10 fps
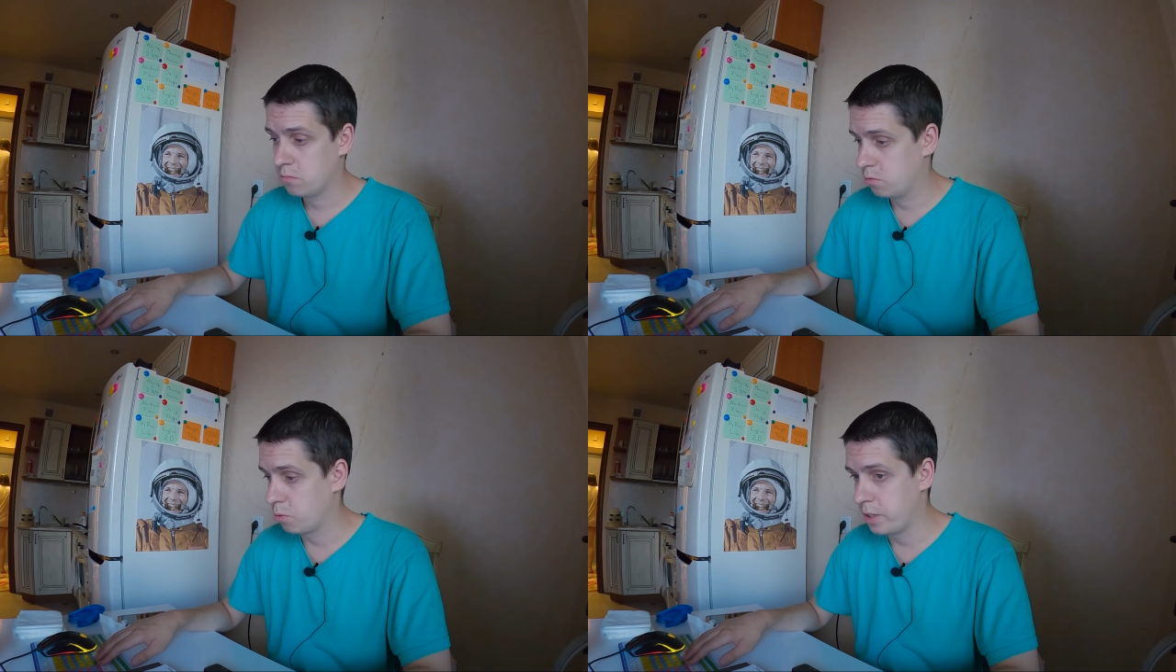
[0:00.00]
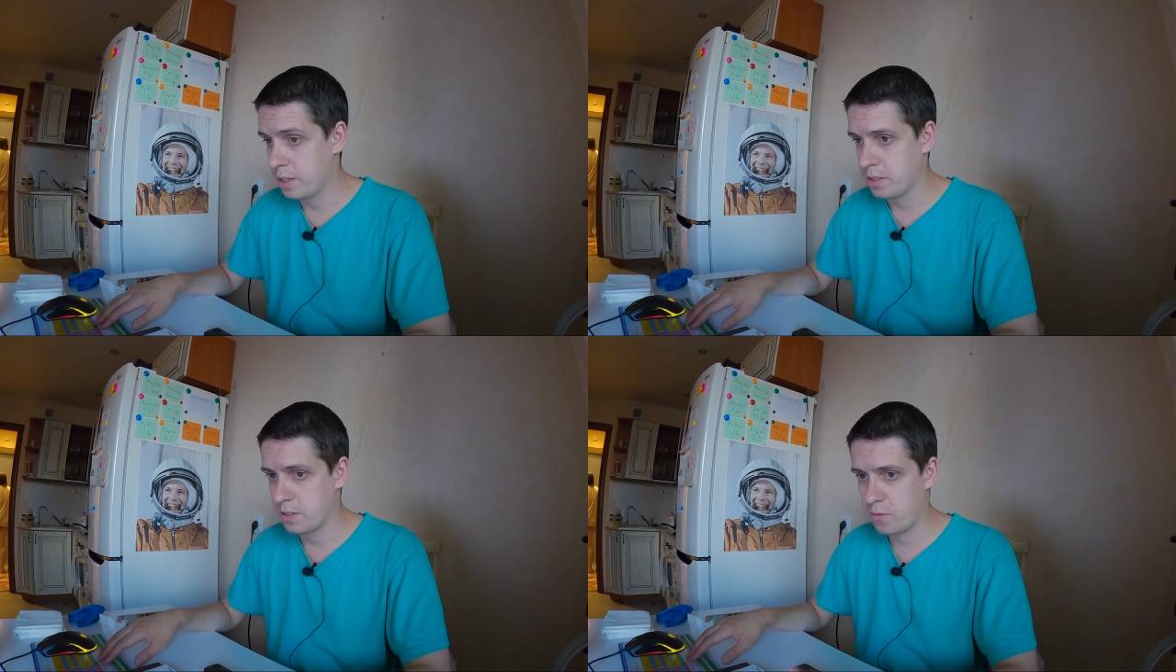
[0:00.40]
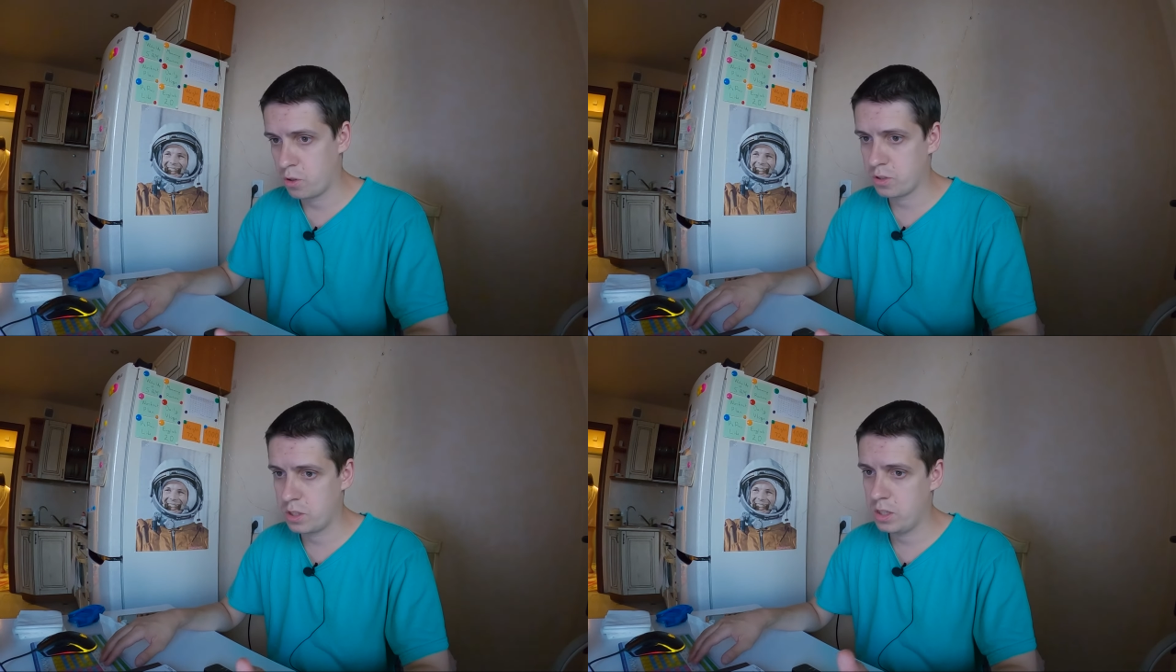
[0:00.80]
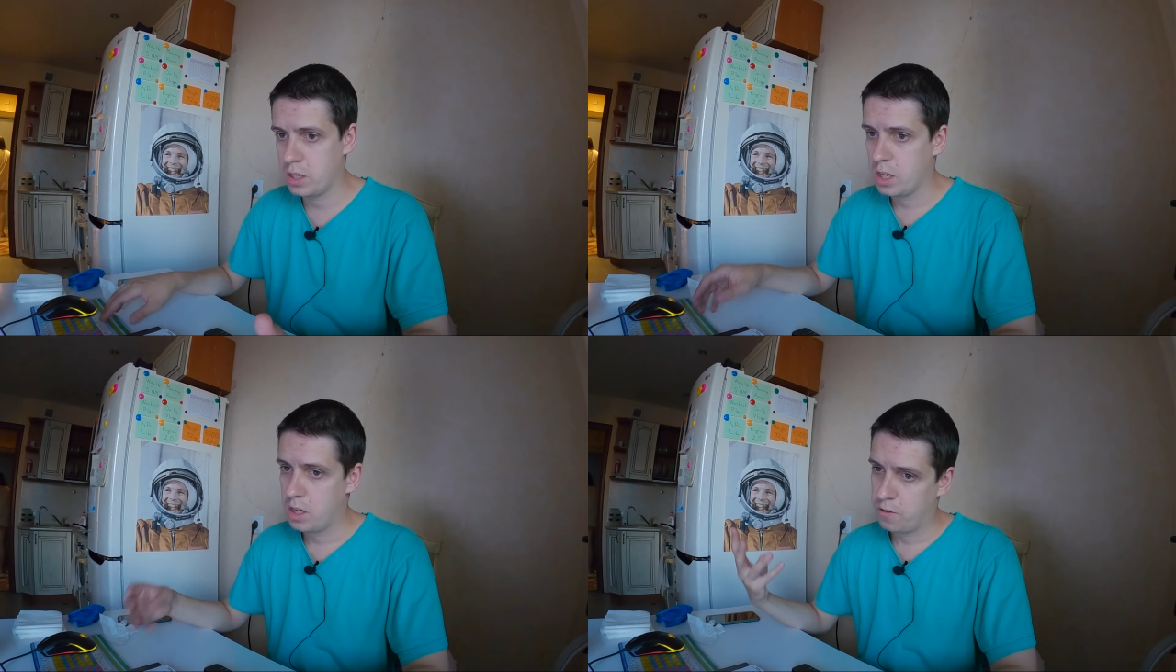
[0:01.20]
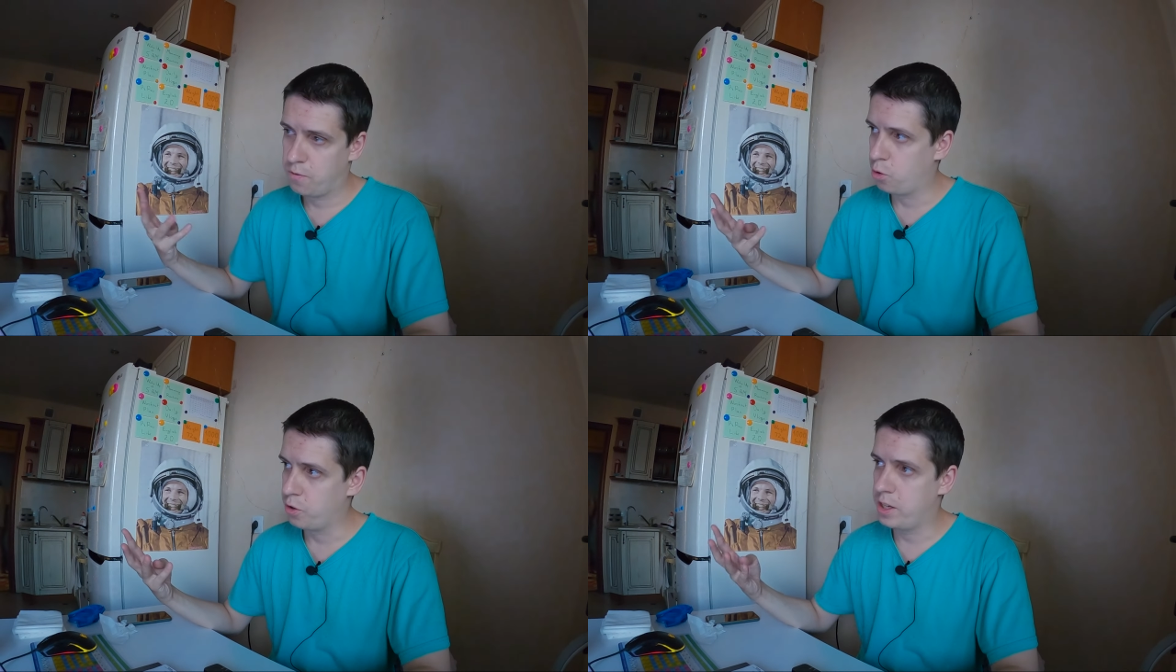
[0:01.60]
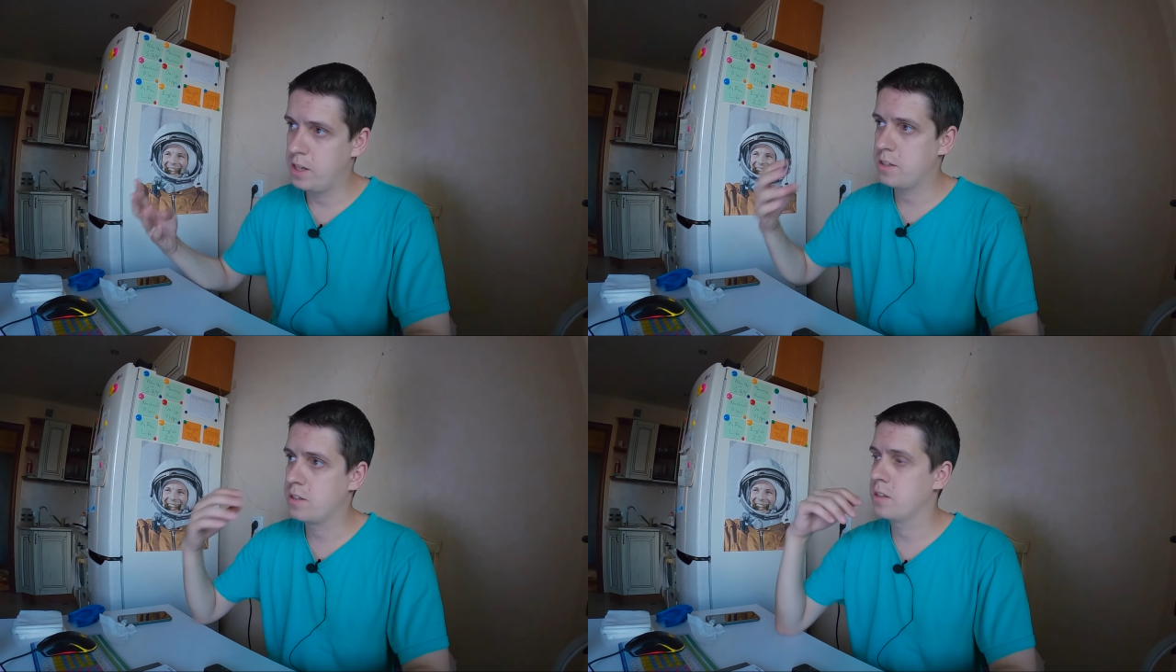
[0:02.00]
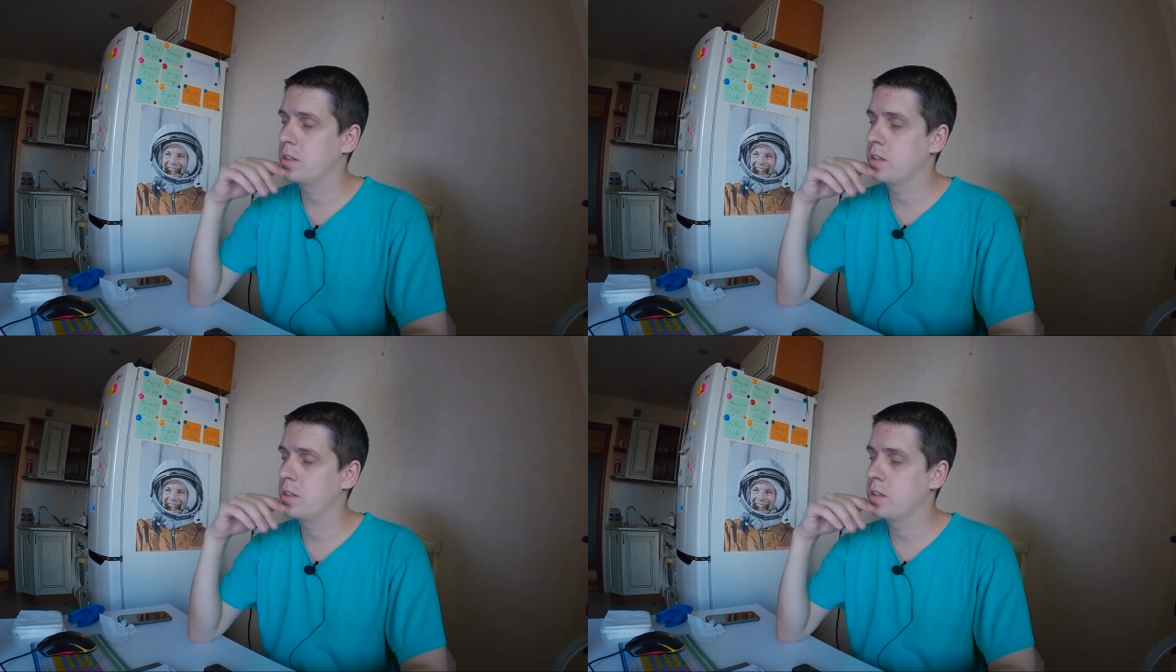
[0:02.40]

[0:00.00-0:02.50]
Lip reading: Today is Thursday. For days